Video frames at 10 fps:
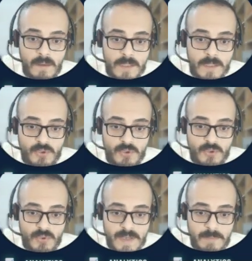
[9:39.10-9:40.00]
and
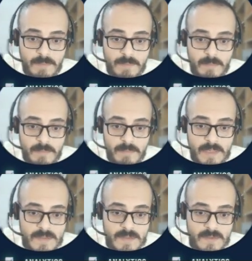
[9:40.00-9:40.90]
choose the
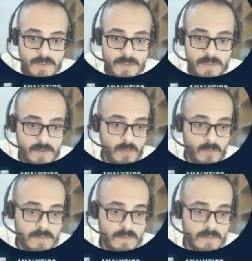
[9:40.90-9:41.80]
capabilities, whatever you
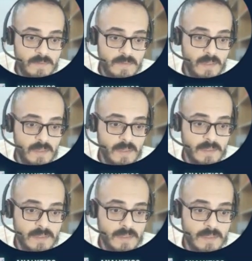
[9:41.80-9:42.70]
want,
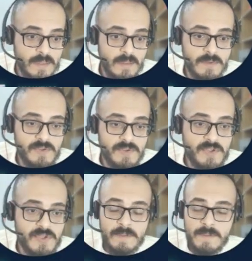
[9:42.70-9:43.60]
and click
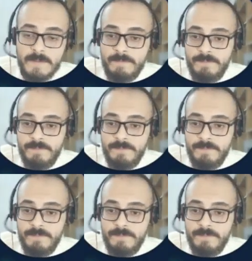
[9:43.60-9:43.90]
generate.